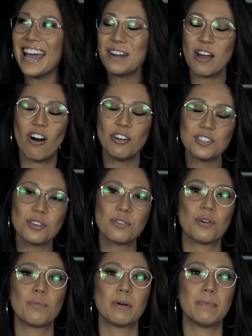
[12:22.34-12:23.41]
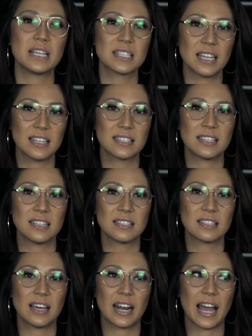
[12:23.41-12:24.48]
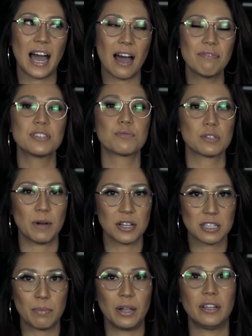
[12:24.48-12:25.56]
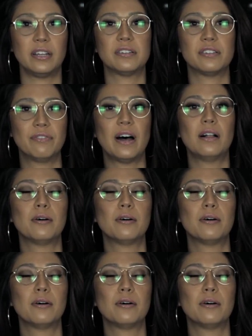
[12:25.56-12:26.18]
And also, though, what makes sense is that I have this responsibility to